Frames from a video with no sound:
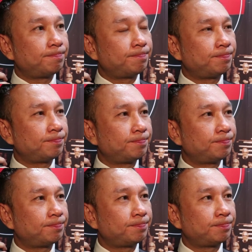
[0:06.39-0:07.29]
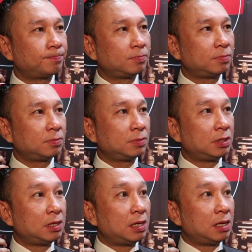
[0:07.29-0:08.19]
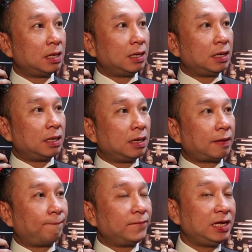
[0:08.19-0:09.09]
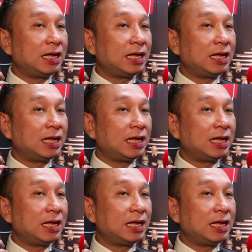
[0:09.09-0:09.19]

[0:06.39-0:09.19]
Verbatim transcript: You must be really pleased with your performance.